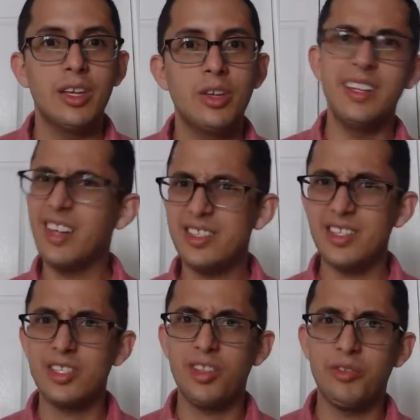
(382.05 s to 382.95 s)
He does
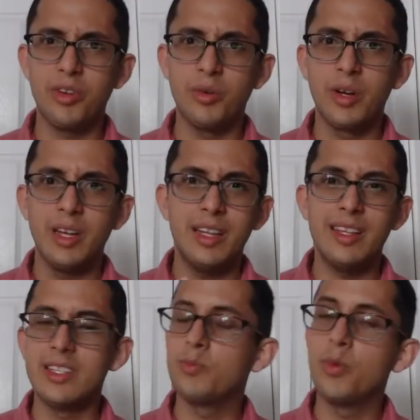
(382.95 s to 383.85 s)
this through
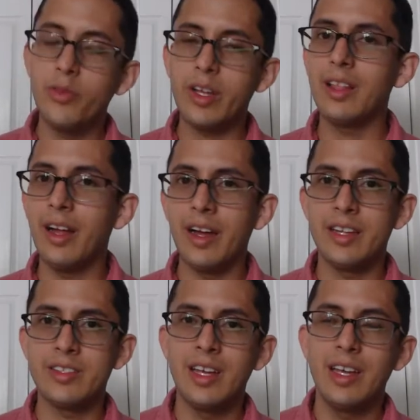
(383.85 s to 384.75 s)
these moving
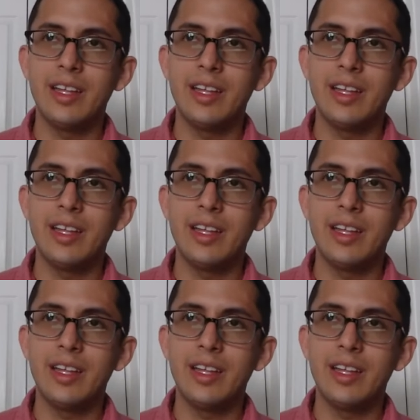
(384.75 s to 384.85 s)
lines